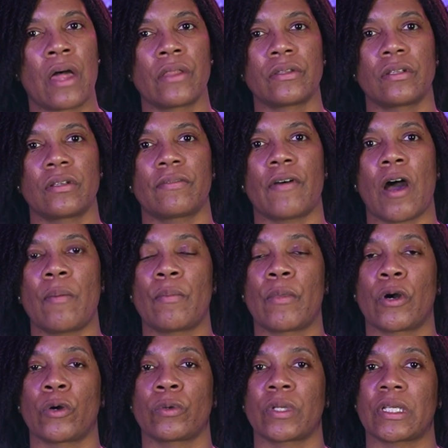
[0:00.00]
The default
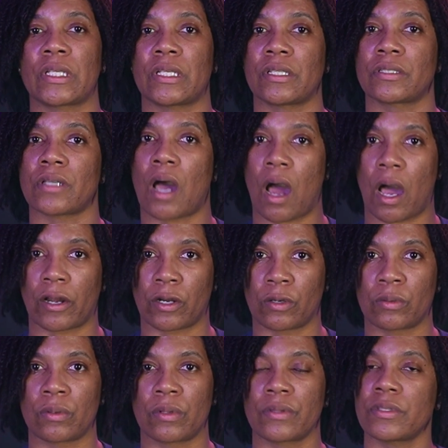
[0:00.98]
mode is
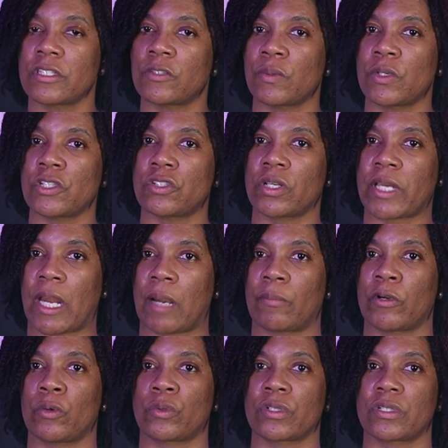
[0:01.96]
auto. This means your
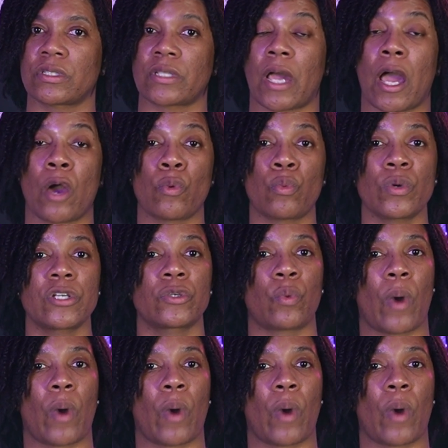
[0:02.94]
camera will decide which